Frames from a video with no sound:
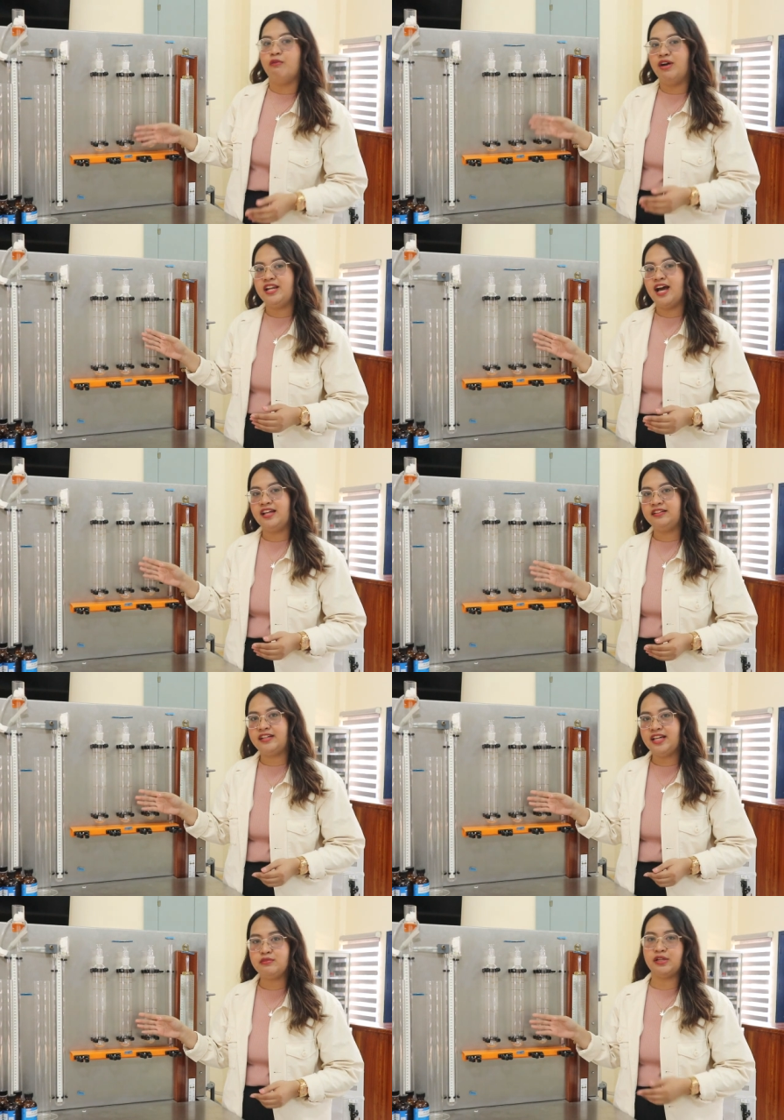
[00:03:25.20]
100,
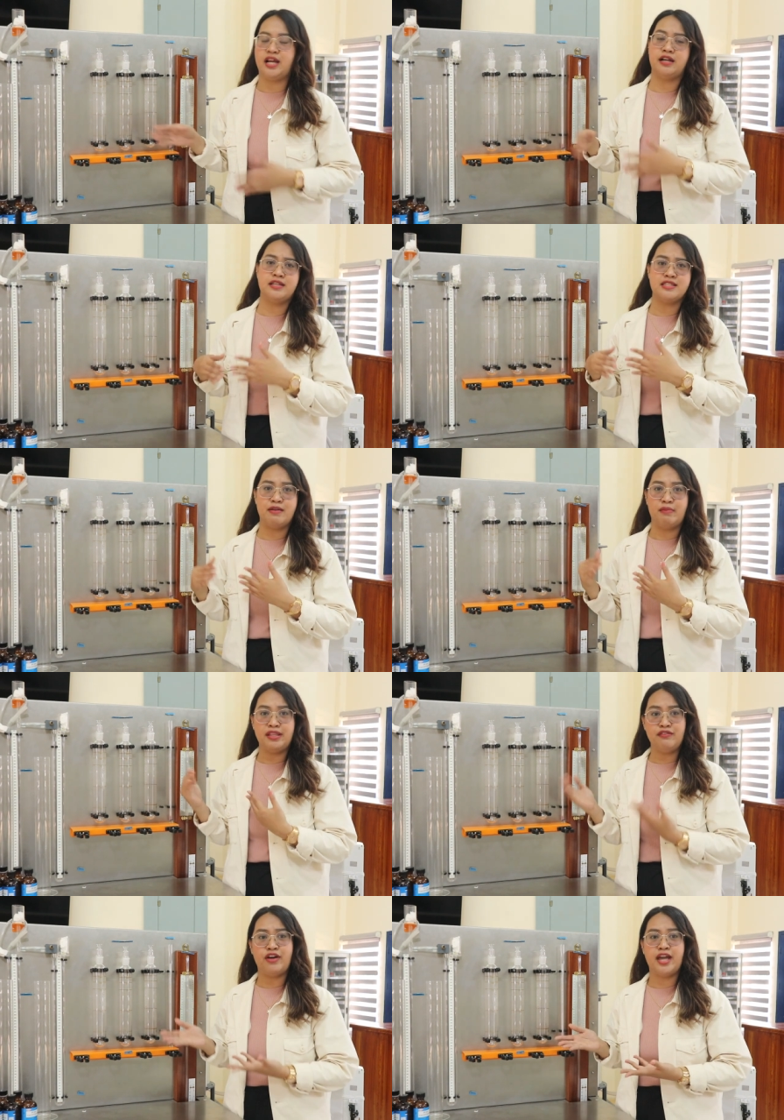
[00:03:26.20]

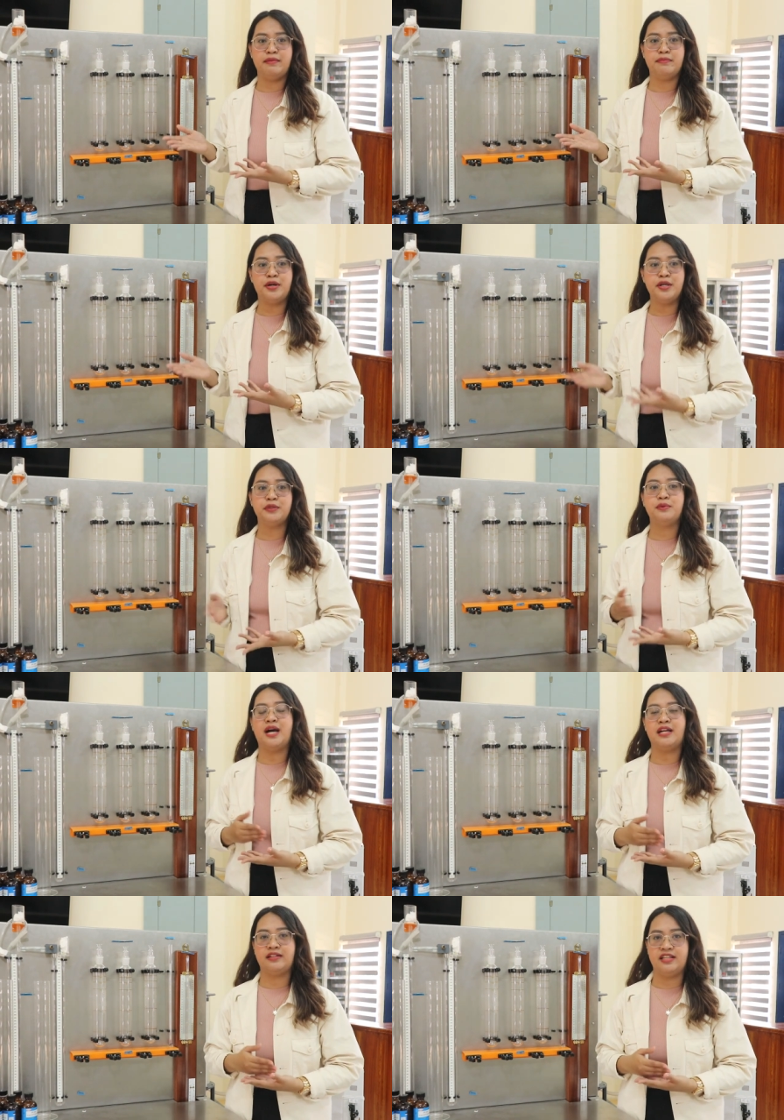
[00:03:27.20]
175, or
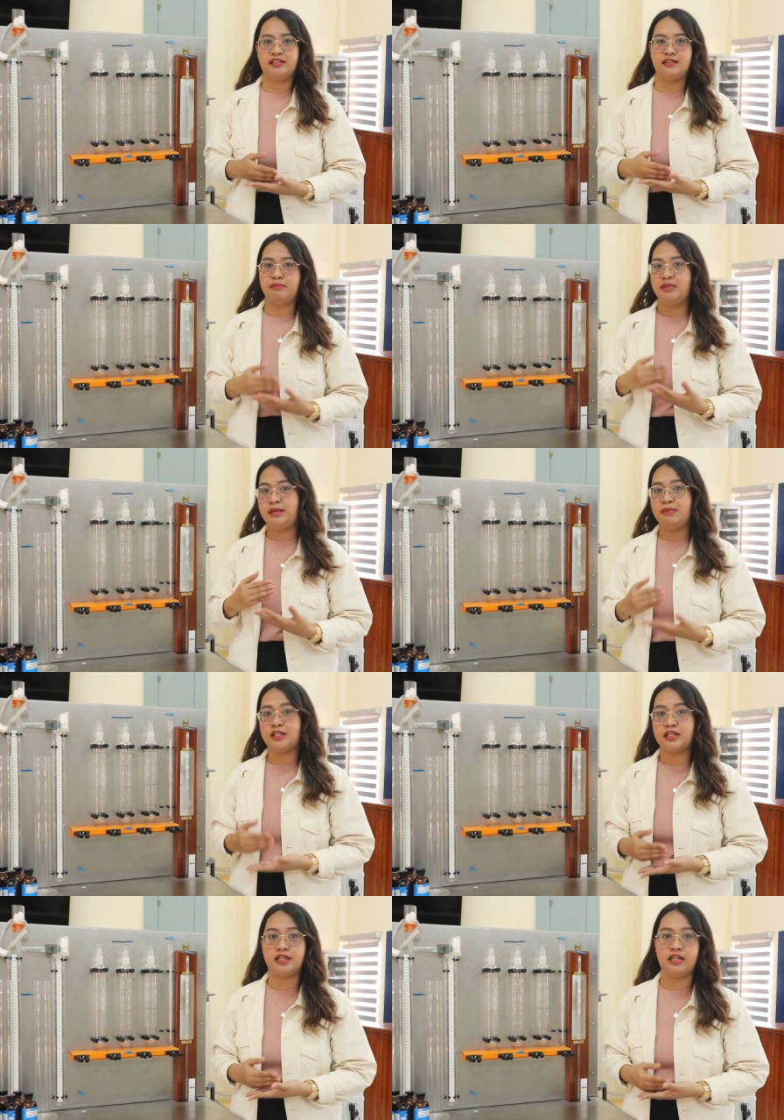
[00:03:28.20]
200 mm
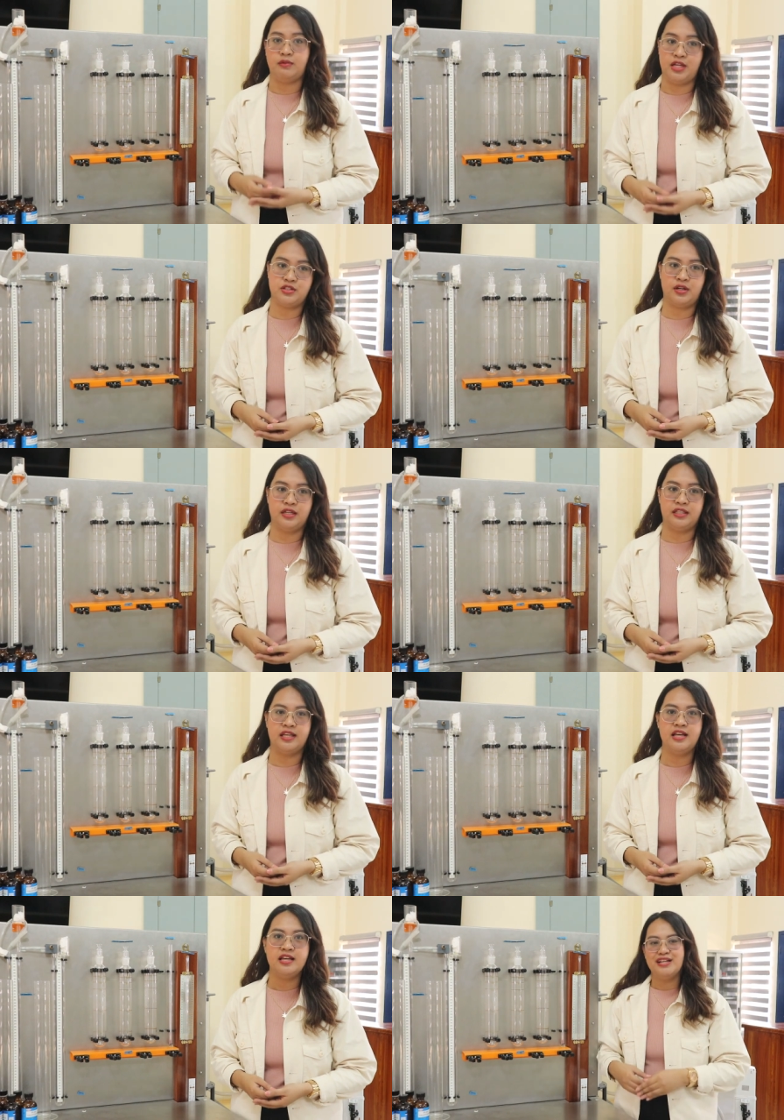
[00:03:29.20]
graduation.
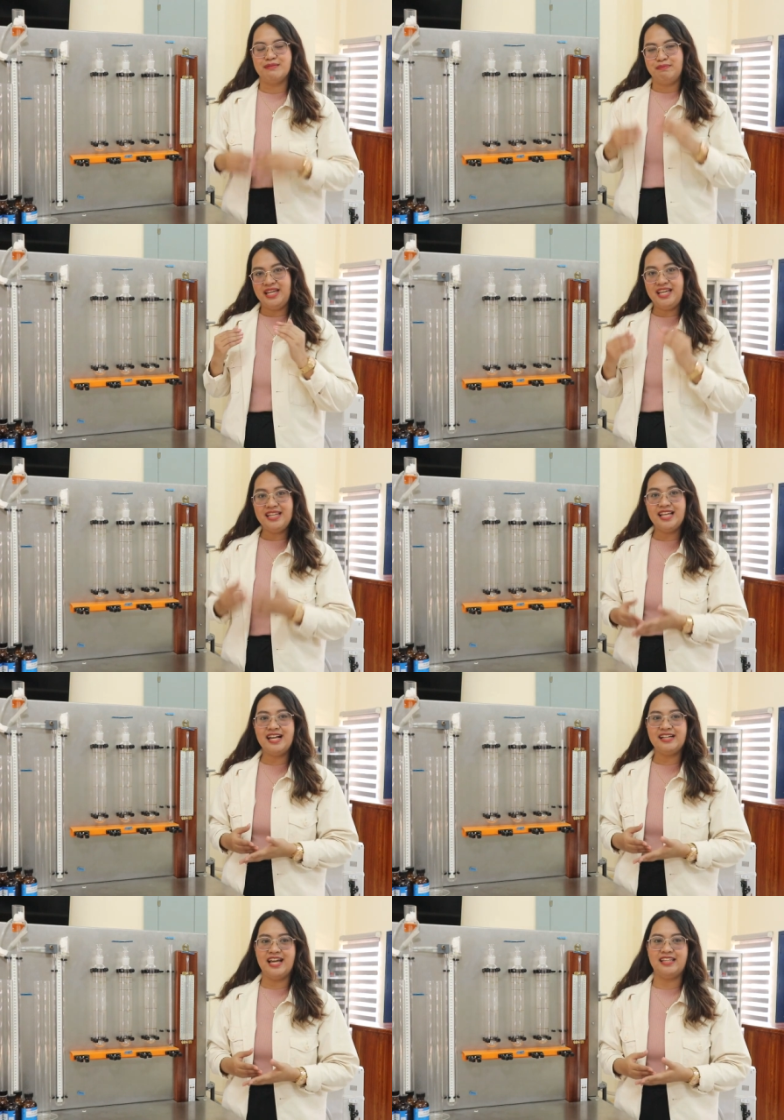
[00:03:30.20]
Piliin na
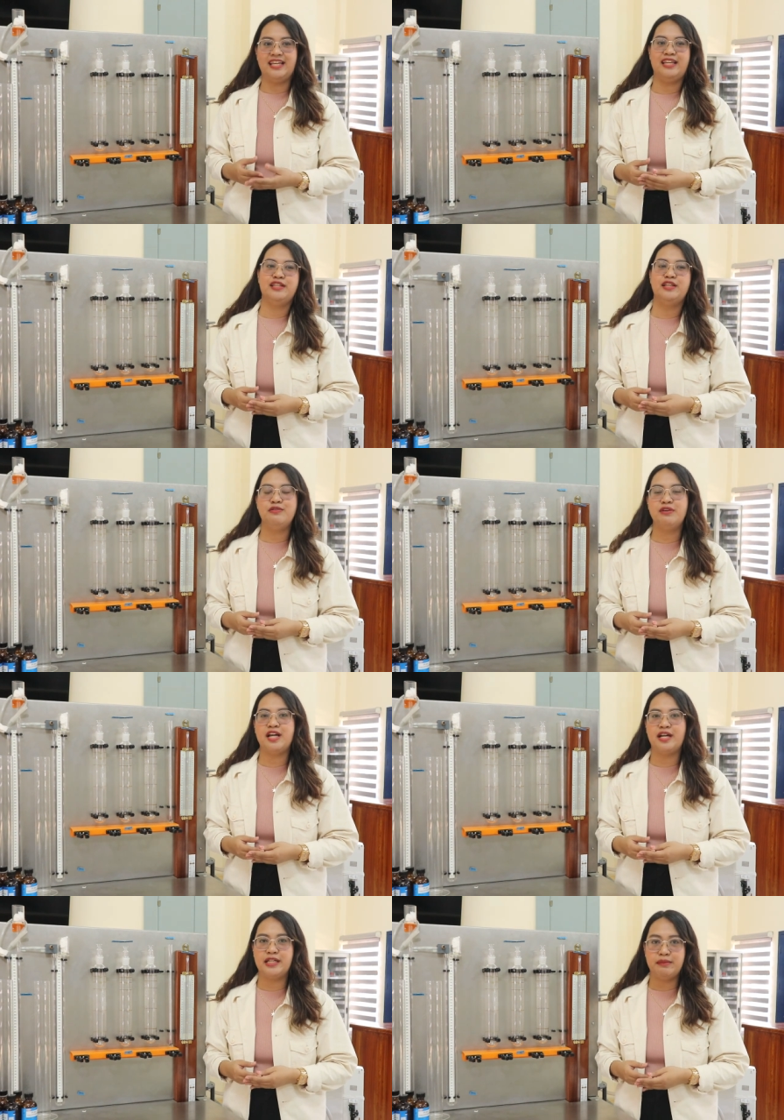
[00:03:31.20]
lang natin yung
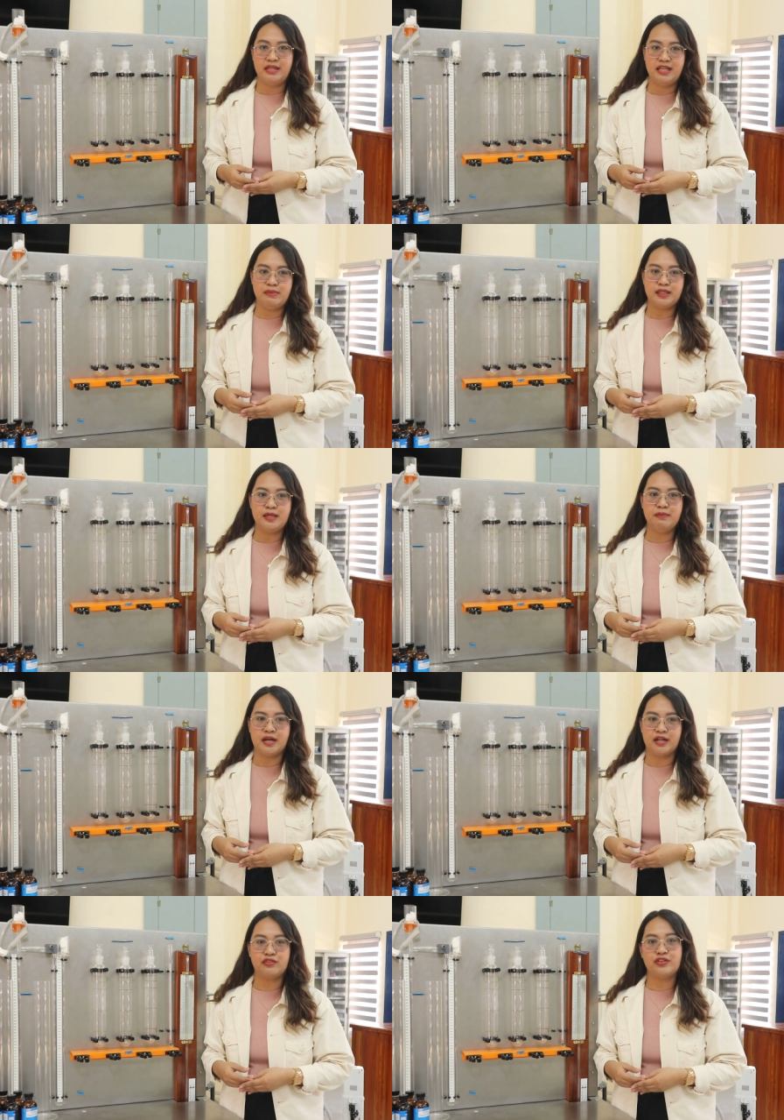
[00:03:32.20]
100 mm
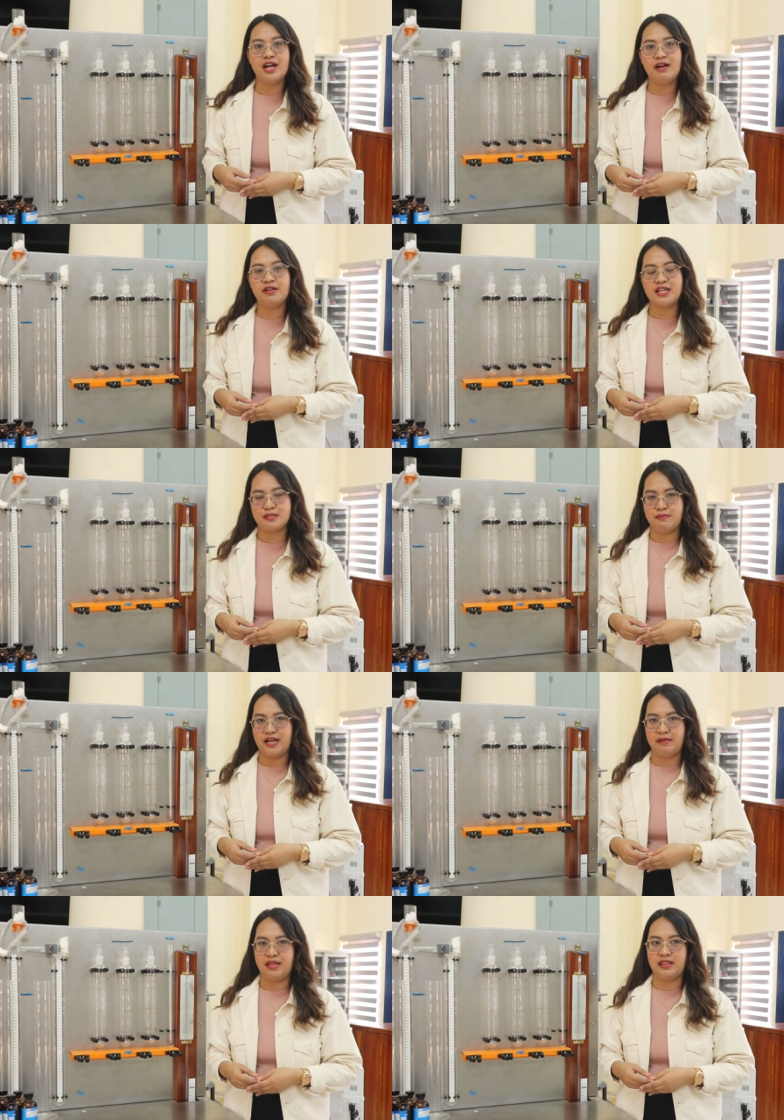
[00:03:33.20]
mark for our
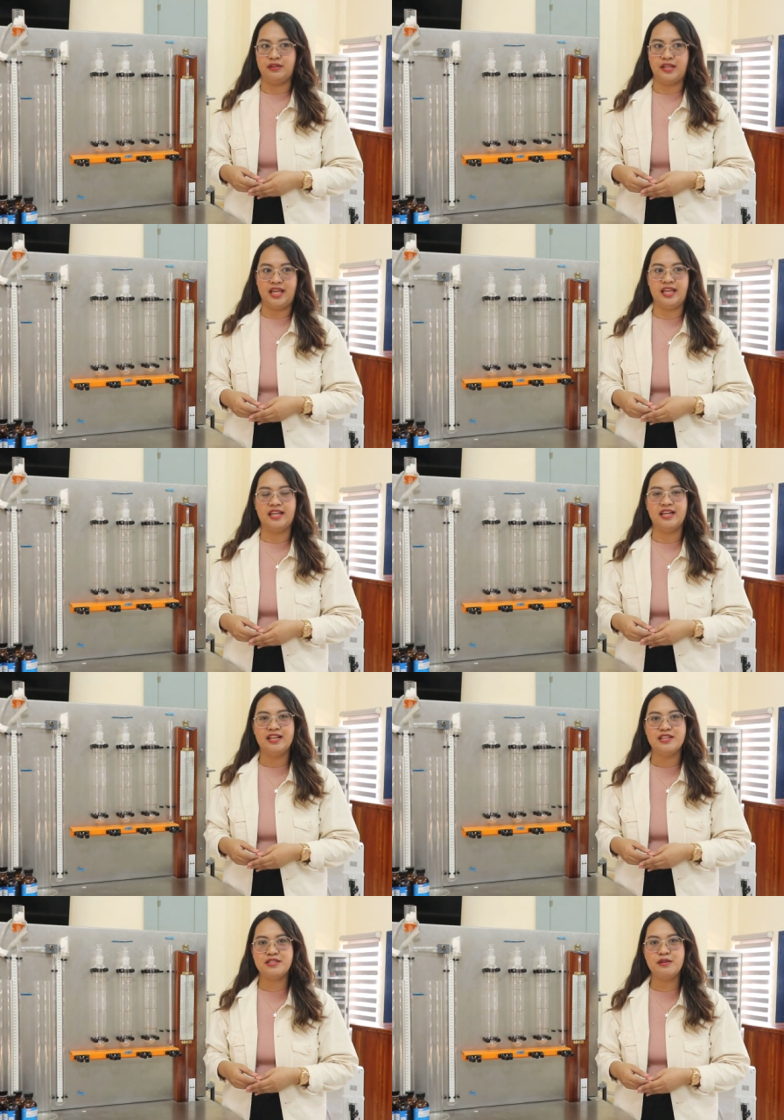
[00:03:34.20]
experiment
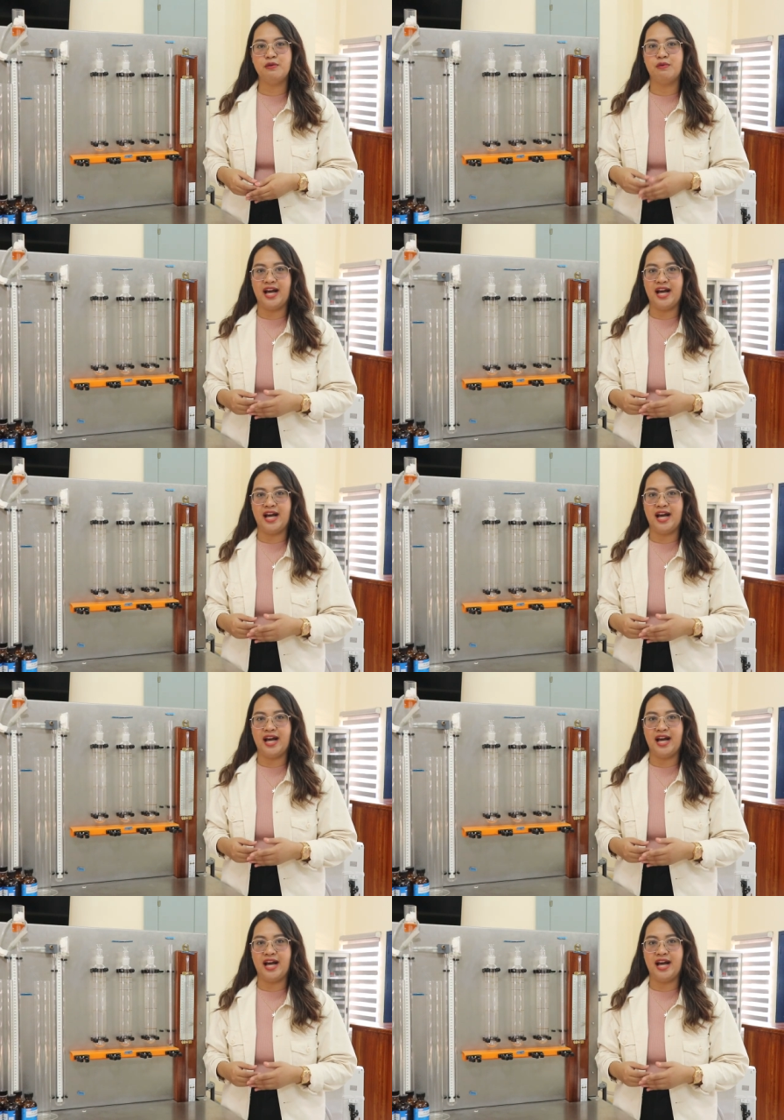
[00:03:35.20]
today. So